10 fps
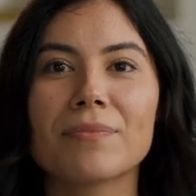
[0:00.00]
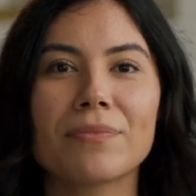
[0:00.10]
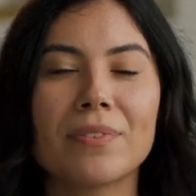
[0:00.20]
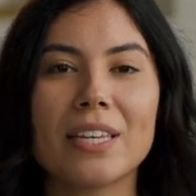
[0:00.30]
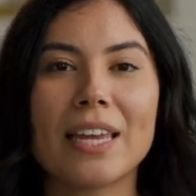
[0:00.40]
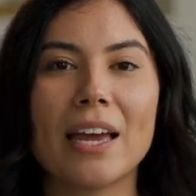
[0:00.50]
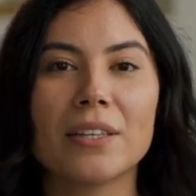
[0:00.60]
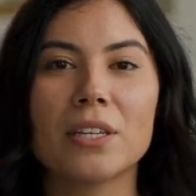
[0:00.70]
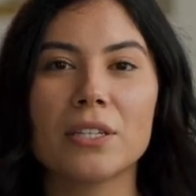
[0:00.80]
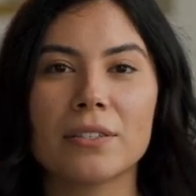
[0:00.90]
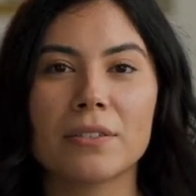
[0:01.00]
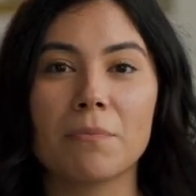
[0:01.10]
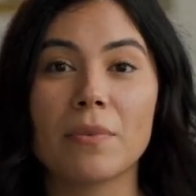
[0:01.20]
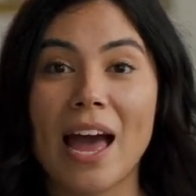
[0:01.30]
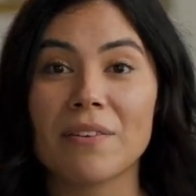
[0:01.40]
Together,
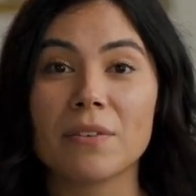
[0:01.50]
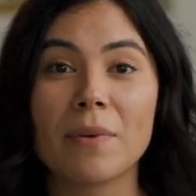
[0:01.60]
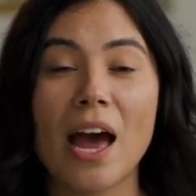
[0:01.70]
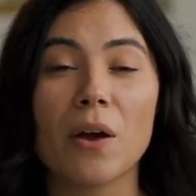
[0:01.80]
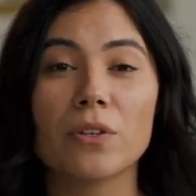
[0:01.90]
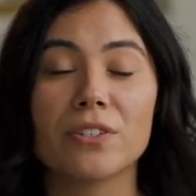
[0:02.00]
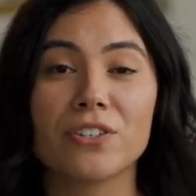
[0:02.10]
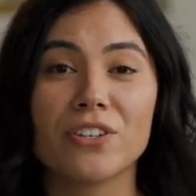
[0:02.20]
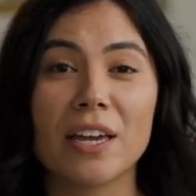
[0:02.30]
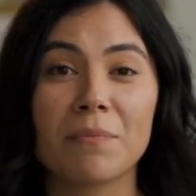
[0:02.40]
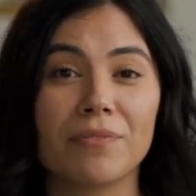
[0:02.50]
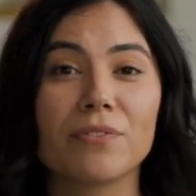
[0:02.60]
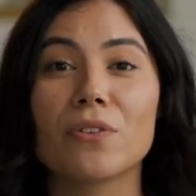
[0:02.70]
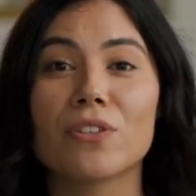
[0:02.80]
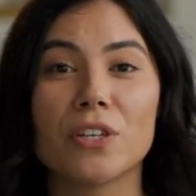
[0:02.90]
we have the power to shape a
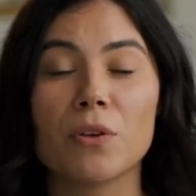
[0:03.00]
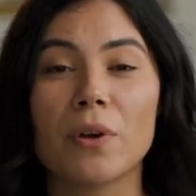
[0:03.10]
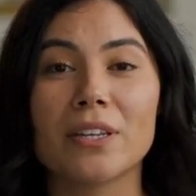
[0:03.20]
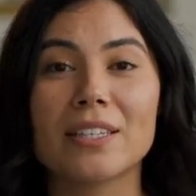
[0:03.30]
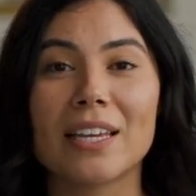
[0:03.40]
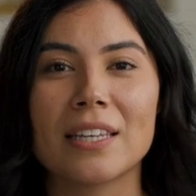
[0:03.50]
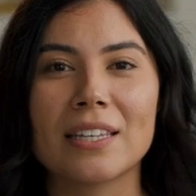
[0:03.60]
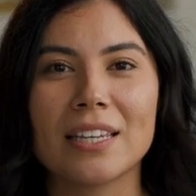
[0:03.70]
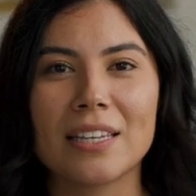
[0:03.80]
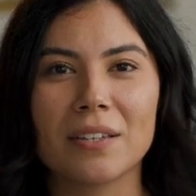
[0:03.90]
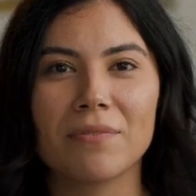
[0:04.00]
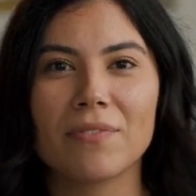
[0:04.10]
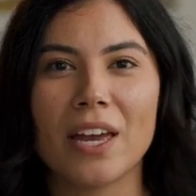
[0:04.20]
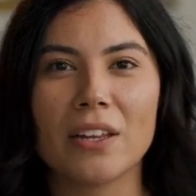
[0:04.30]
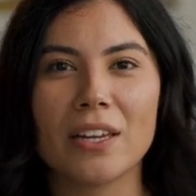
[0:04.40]
future where dignity,
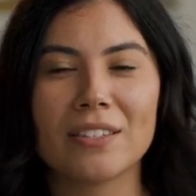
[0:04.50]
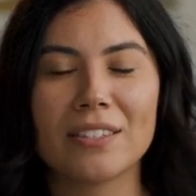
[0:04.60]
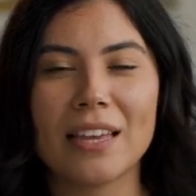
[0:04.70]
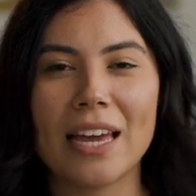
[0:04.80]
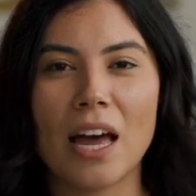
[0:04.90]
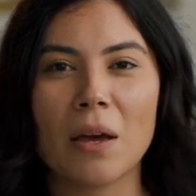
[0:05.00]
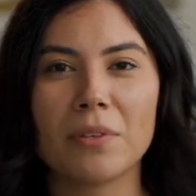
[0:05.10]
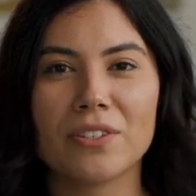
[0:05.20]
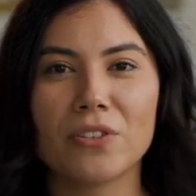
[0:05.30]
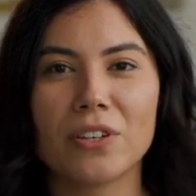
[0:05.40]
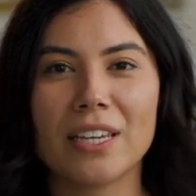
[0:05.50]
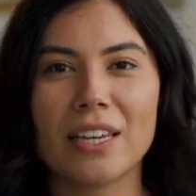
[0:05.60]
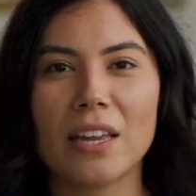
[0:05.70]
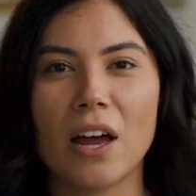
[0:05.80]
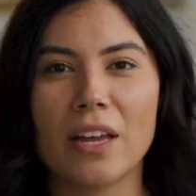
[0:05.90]
fairness, and
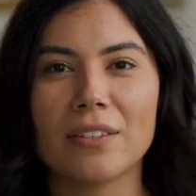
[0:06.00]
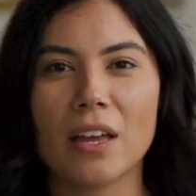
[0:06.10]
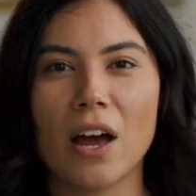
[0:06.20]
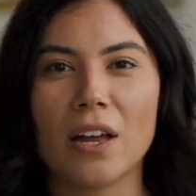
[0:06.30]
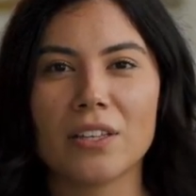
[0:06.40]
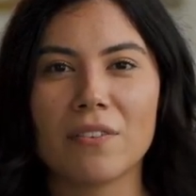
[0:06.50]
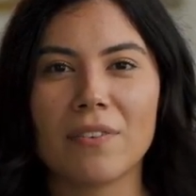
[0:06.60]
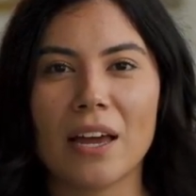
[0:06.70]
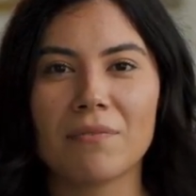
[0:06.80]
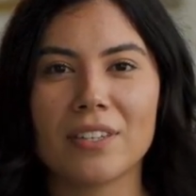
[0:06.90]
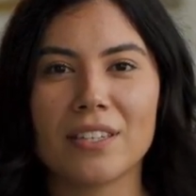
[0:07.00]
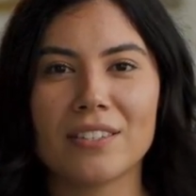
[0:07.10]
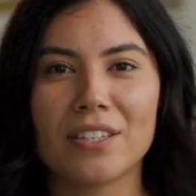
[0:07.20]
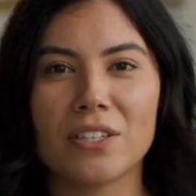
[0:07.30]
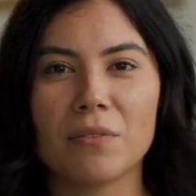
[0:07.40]
opportunity are at the heart of every
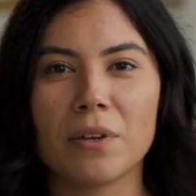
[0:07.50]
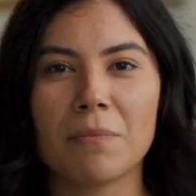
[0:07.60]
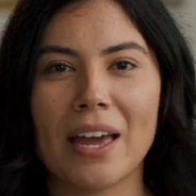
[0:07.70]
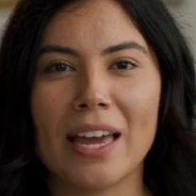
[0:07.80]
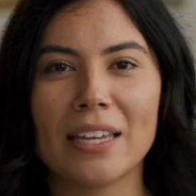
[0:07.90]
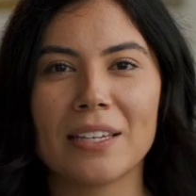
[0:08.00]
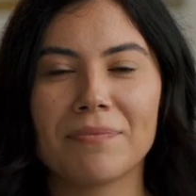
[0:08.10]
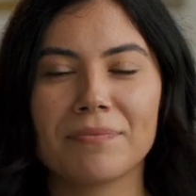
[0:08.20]
decision we make.